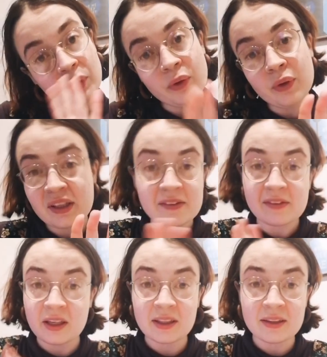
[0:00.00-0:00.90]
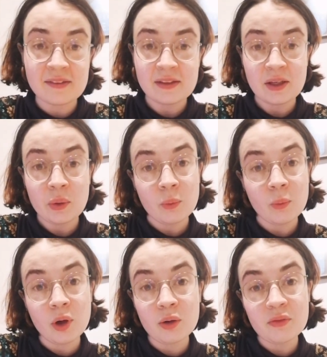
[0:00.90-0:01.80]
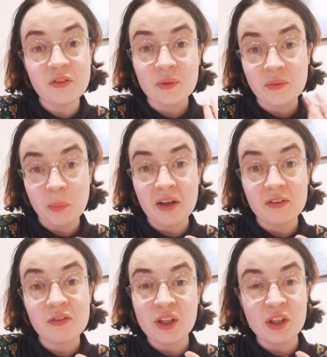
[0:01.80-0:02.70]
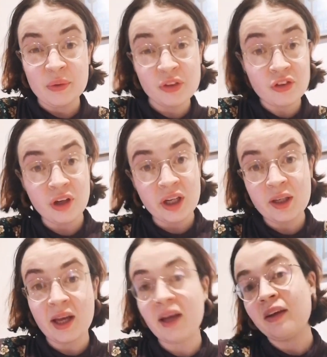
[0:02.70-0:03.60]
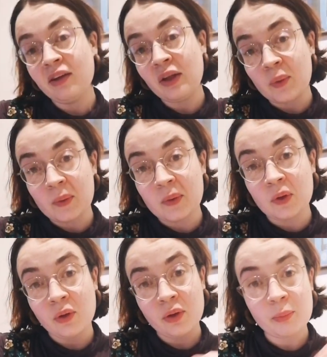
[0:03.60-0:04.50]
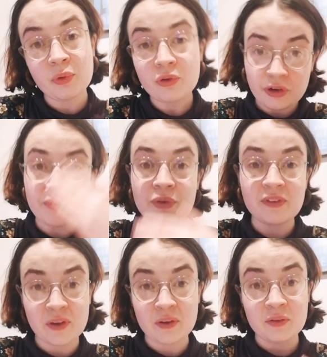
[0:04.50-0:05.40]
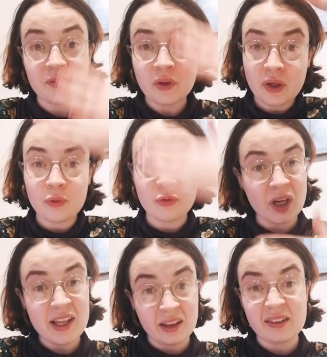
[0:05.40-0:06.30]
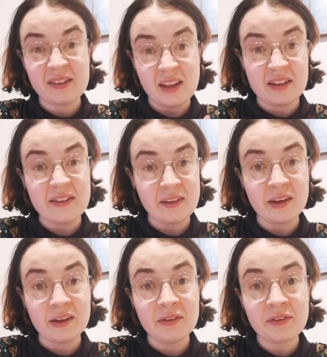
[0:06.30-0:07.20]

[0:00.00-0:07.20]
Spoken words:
that you can decide what feels best for you. Just try and get your portrait of yourself right in the center.